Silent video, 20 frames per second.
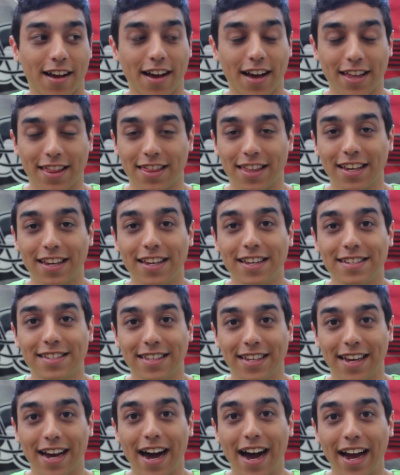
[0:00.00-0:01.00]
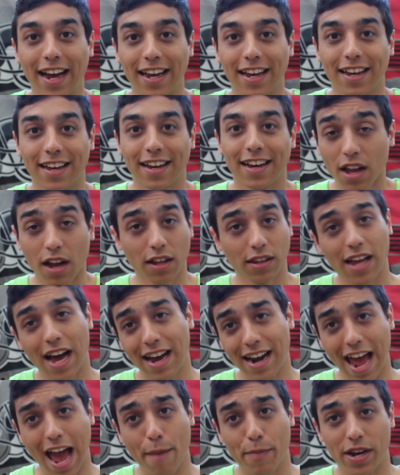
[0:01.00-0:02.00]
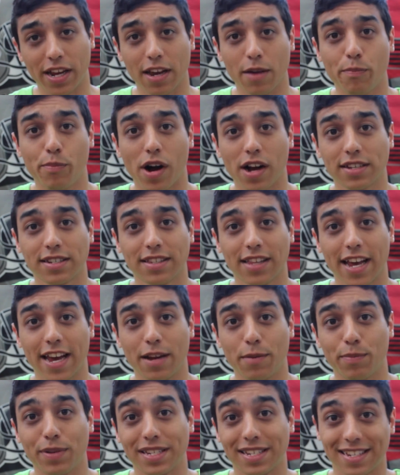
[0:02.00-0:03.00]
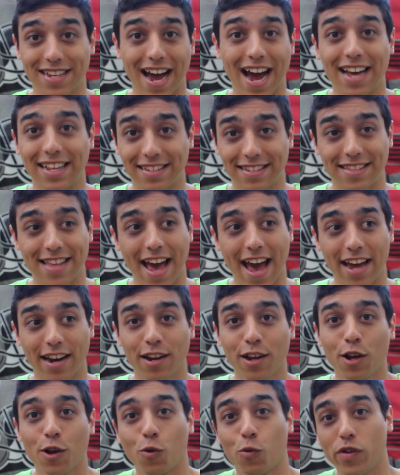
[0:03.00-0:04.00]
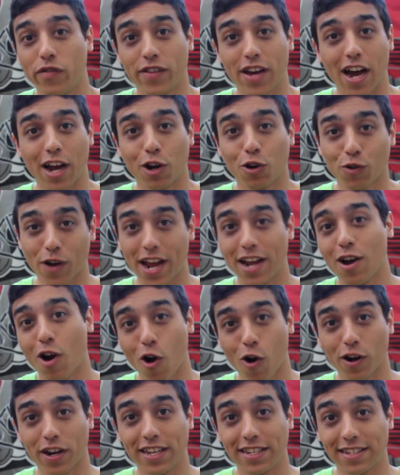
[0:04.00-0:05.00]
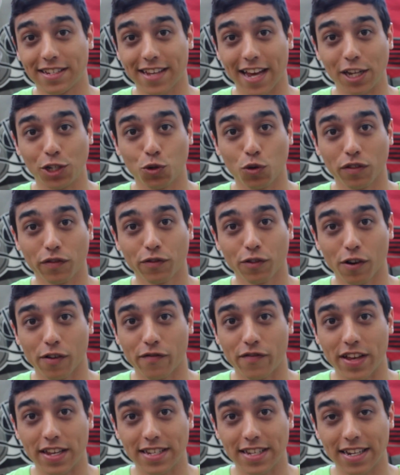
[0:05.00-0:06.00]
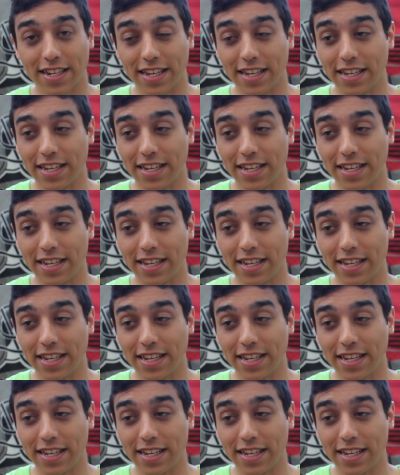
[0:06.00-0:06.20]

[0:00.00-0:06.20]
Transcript: I think he's the guy. A lot happening in Bucs land besides that. We've got Greg Hardy scheduled for a visit.